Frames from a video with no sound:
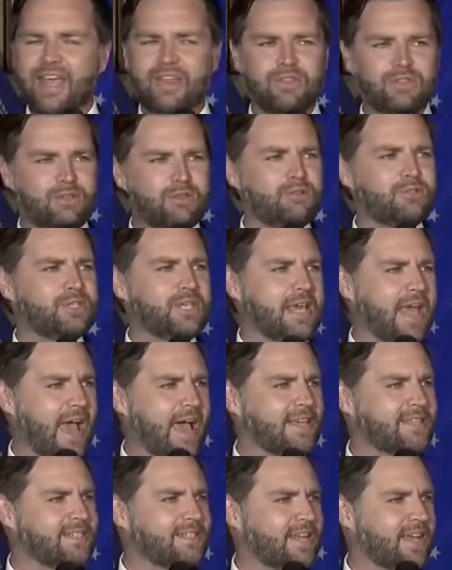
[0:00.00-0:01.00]

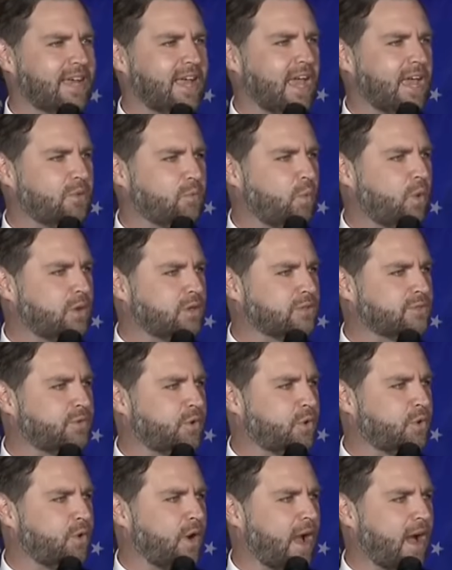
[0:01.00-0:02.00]
enthusiastic, and
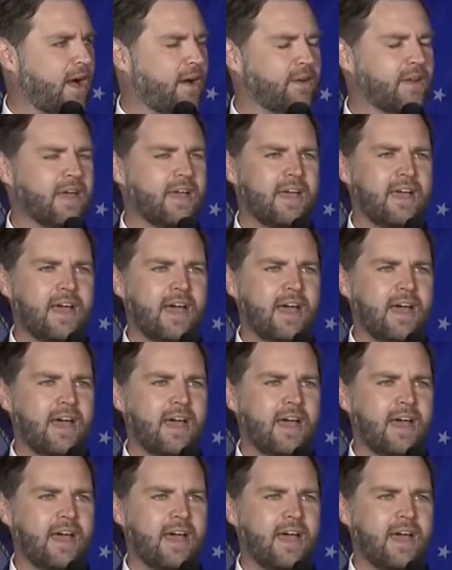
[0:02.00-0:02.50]
wonderful crowd.